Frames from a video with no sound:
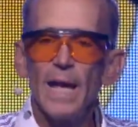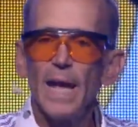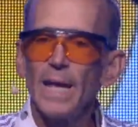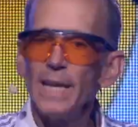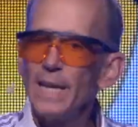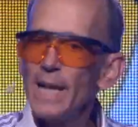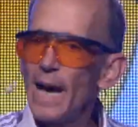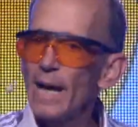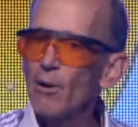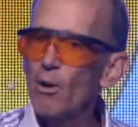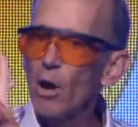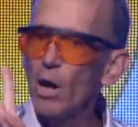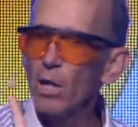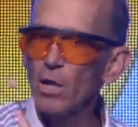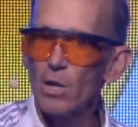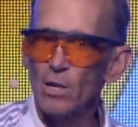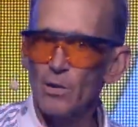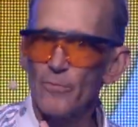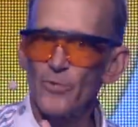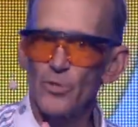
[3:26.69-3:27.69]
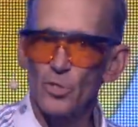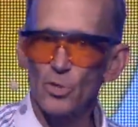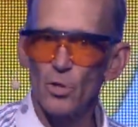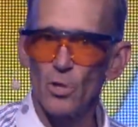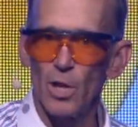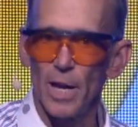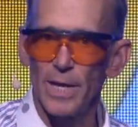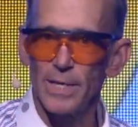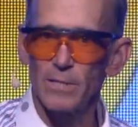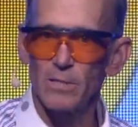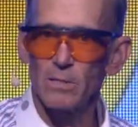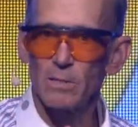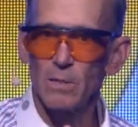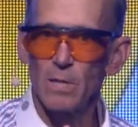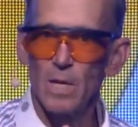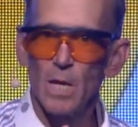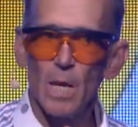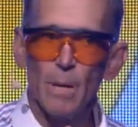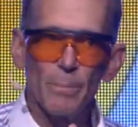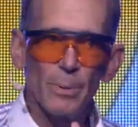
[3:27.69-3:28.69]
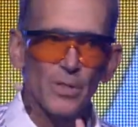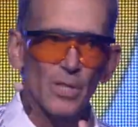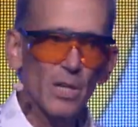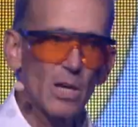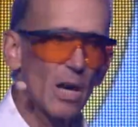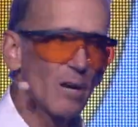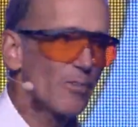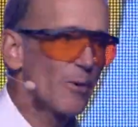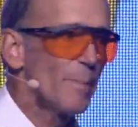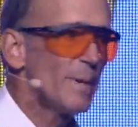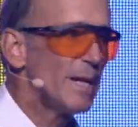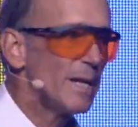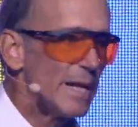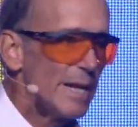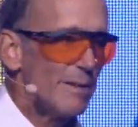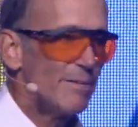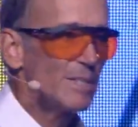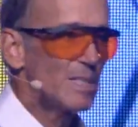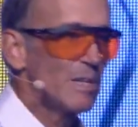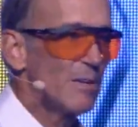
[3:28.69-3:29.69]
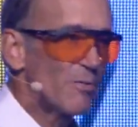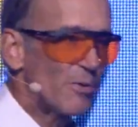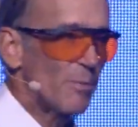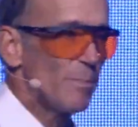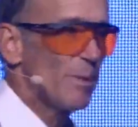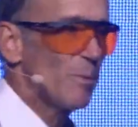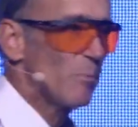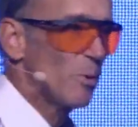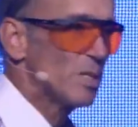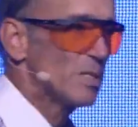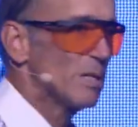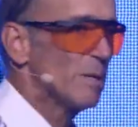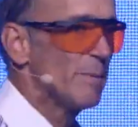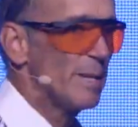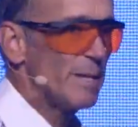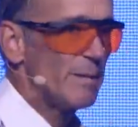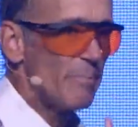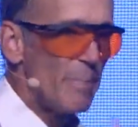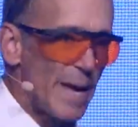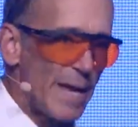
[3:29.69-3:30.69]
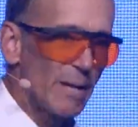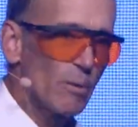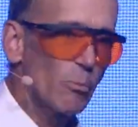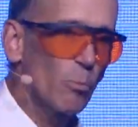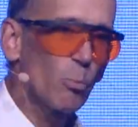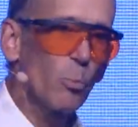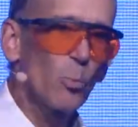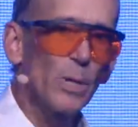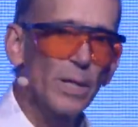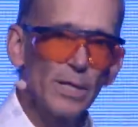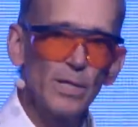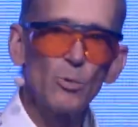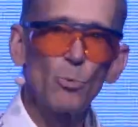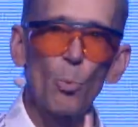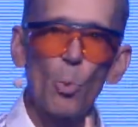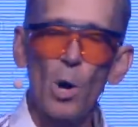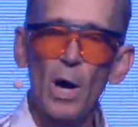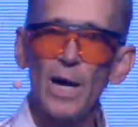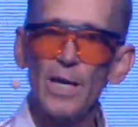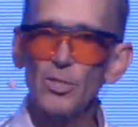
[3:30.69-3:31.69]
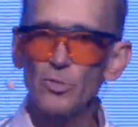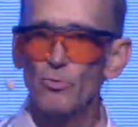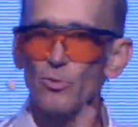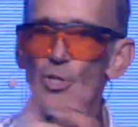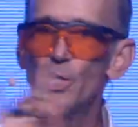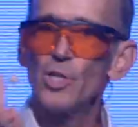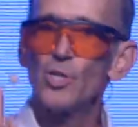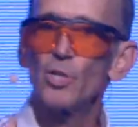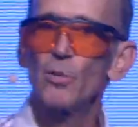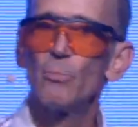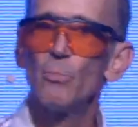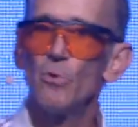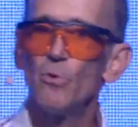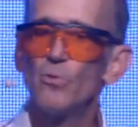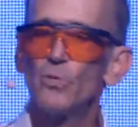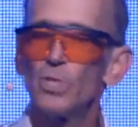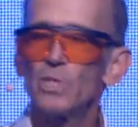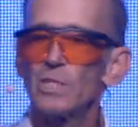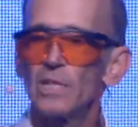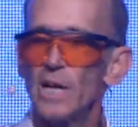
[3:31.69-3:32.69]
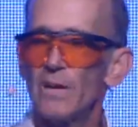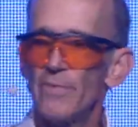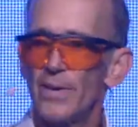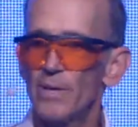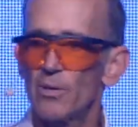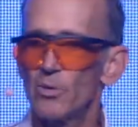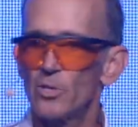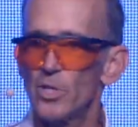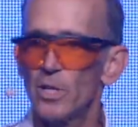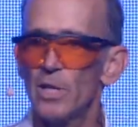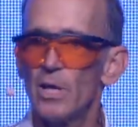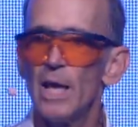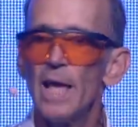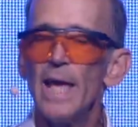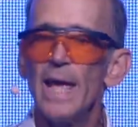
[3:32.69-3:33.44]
And not all artificial lights. But the government, in its infinite wisdom, it made a really wise strategic move to save energy.